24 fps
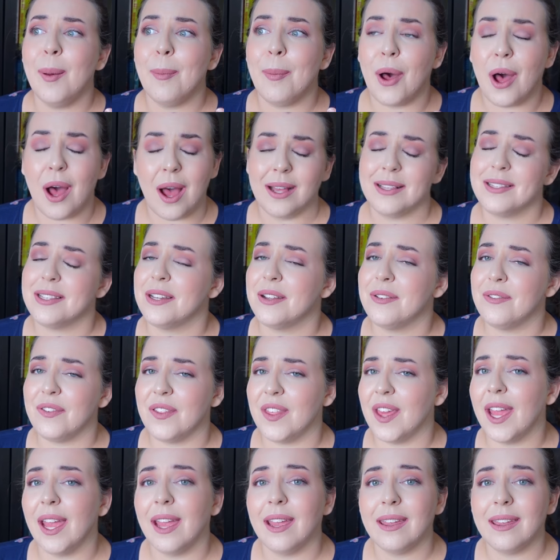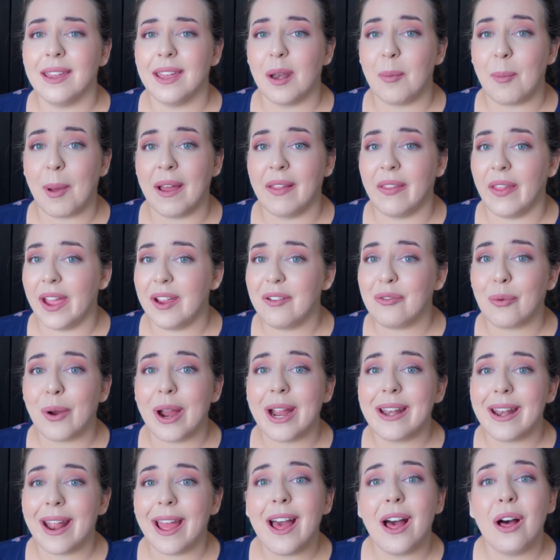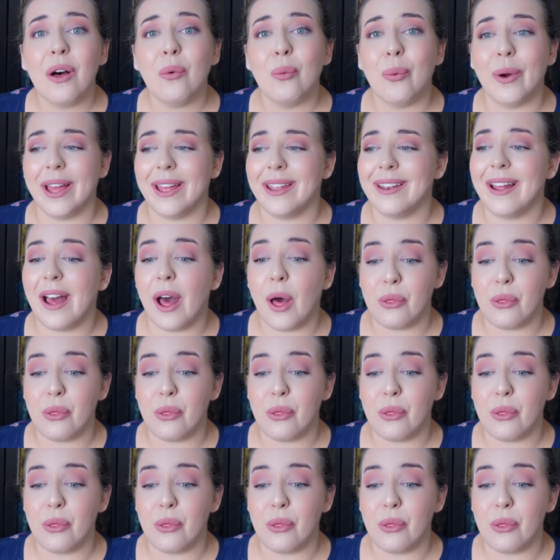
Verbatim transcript: positive thing in my life right now when